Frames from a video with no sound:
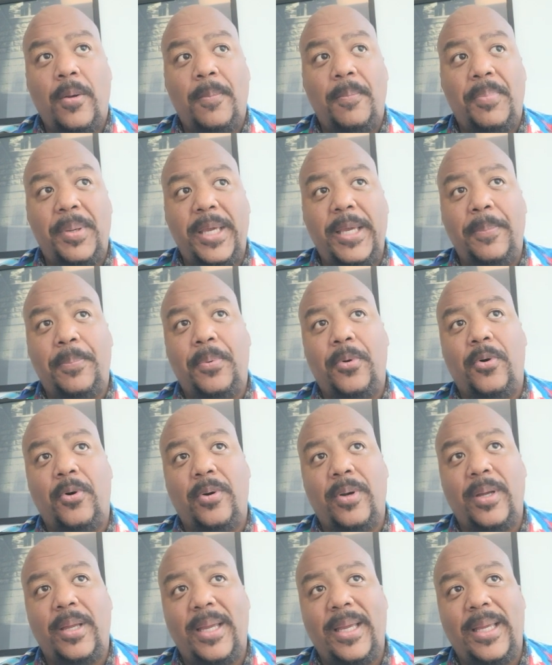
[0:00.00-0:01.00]

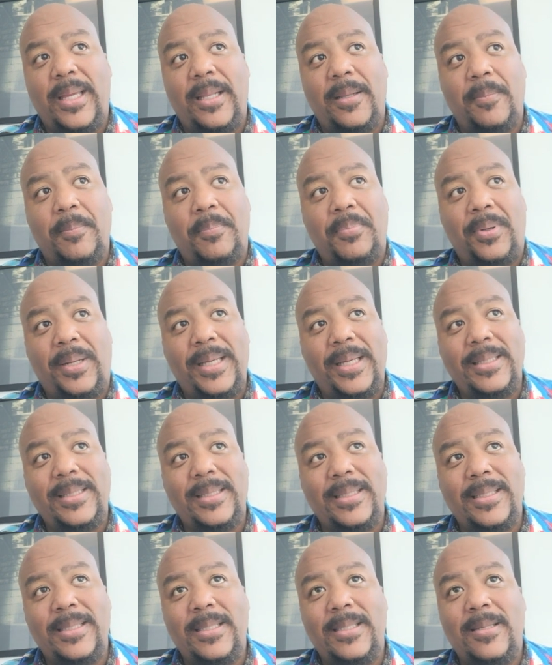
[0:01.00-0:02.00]
people in
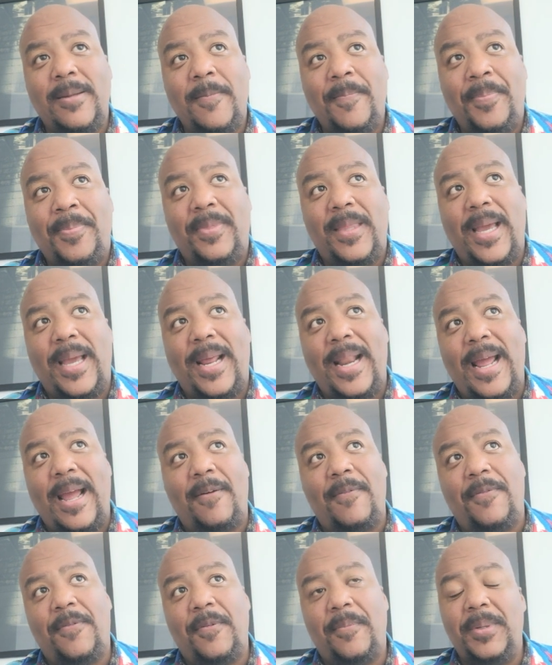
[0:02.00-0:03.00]
places that
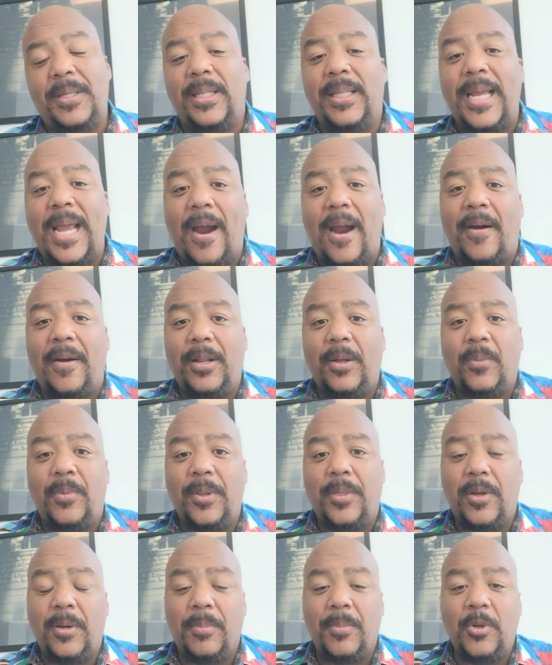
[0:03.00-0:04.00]
have familiarity
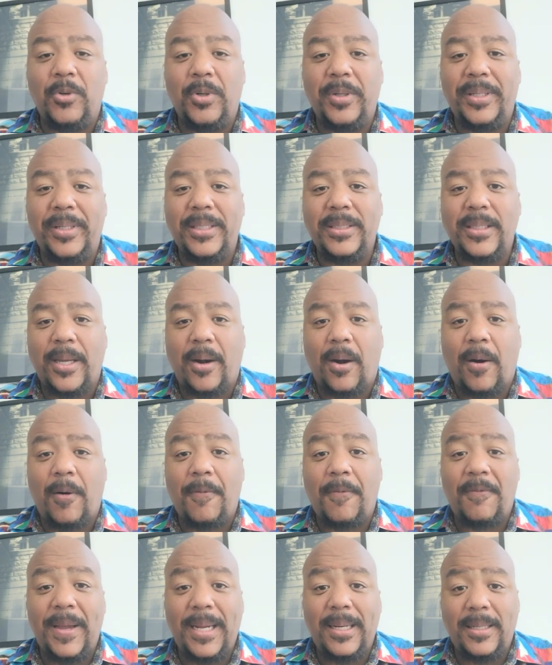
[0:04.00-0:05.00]
with communities that are
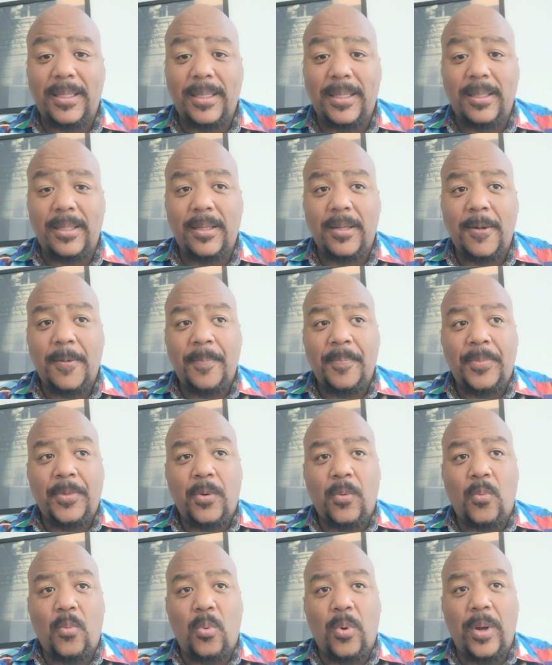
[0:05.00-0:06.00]
affected
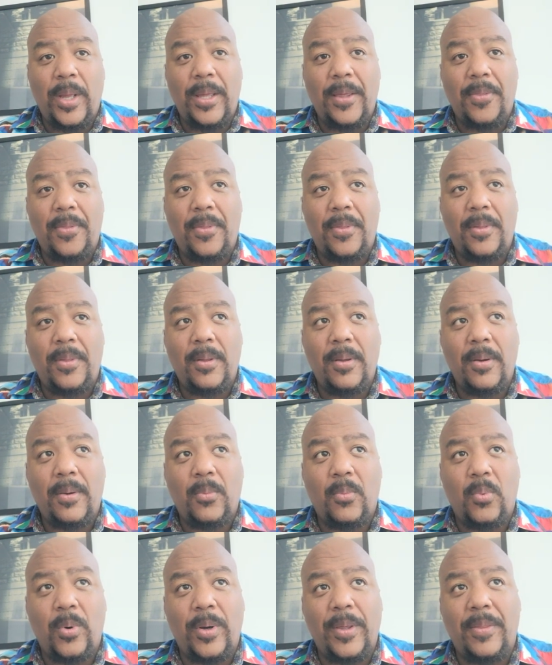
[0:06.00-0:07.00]
with
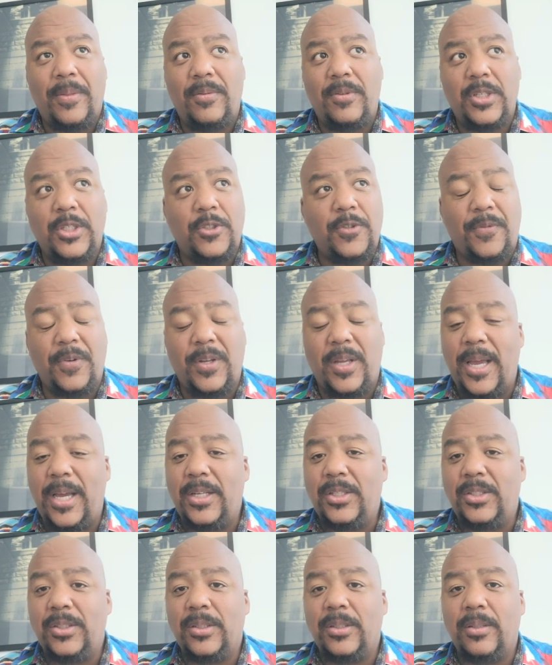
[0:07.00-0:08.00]

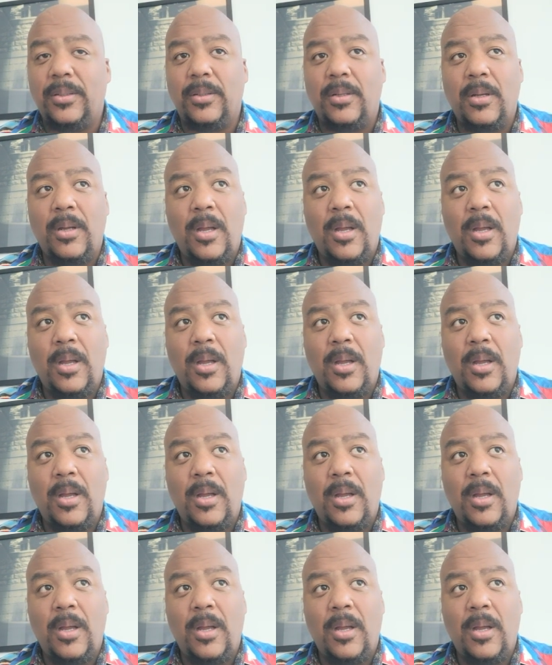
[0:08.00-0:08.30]
gentrification,